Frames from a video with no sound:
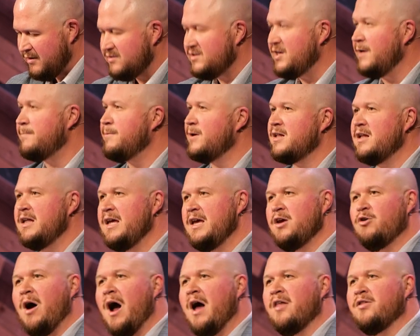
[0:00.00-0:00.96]
typically
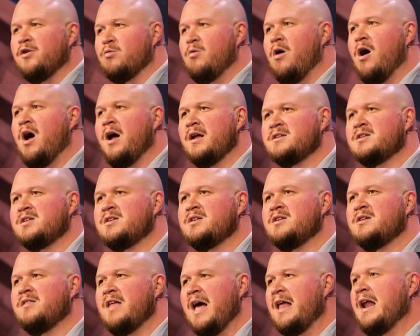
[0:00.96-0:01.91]
you either want
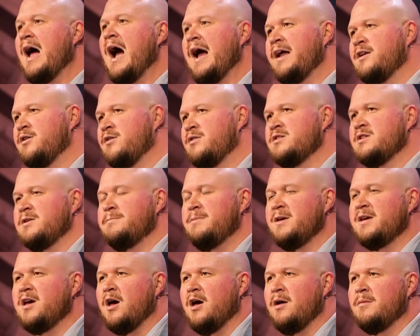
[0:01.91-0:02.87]
that idol to
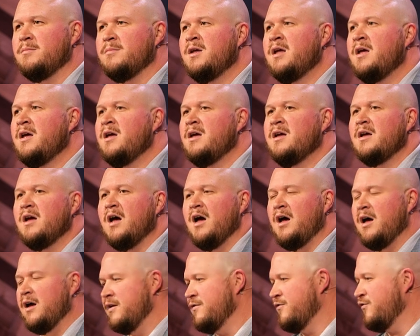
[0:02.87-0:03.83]
become
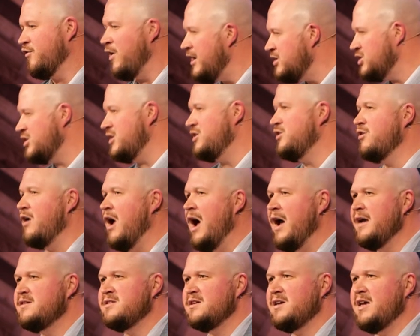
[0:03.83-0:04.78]
uh, fresh in your
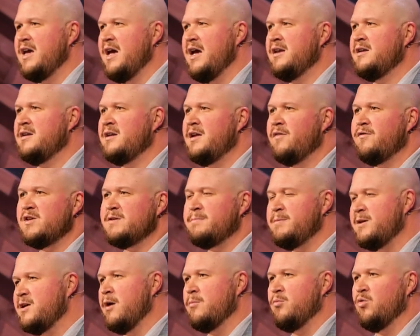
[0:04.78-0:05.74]
eyes again if it's
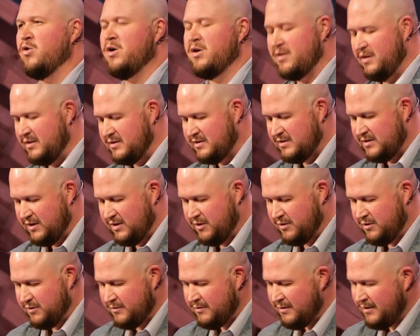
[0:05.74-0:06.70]
become worthless to
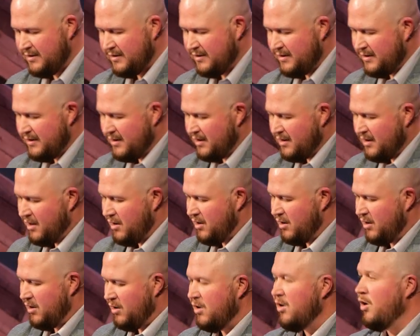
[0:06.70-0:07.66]
you
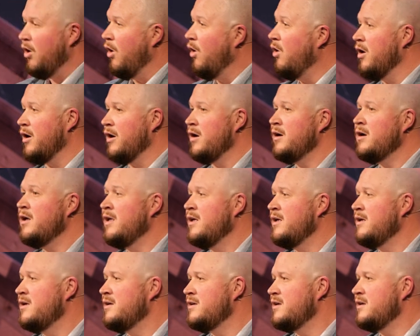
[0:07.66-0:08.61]
or,
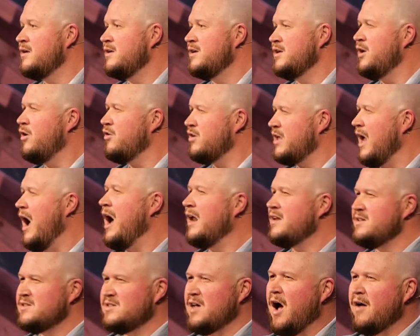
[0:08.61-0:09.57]
you know,
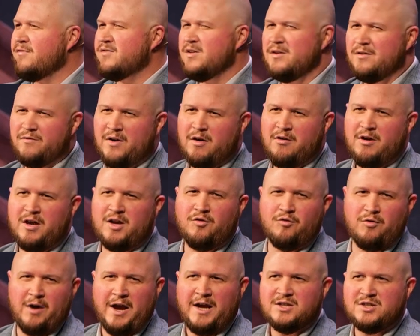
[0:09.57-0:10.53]
God is often very
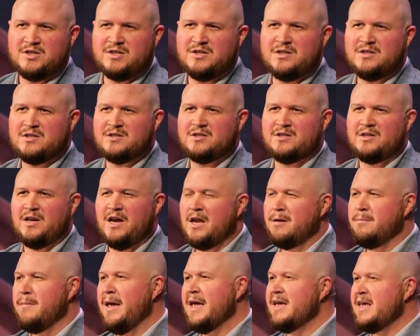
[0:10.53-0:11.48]
gracious
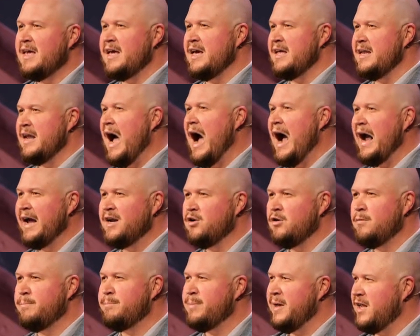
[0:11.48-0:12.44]
in making an
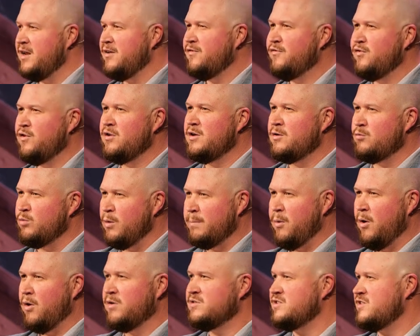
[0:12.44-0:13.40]
idol pitiful and
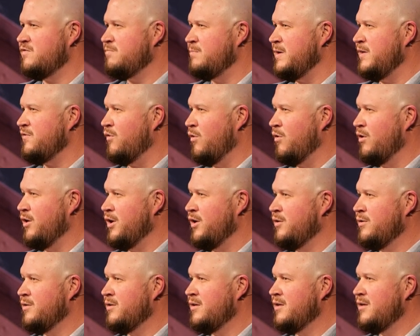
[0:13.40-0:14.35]
repulsive before
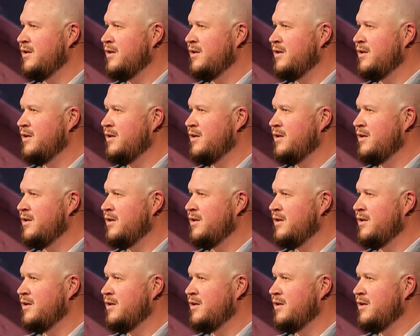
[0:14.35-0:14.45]
you.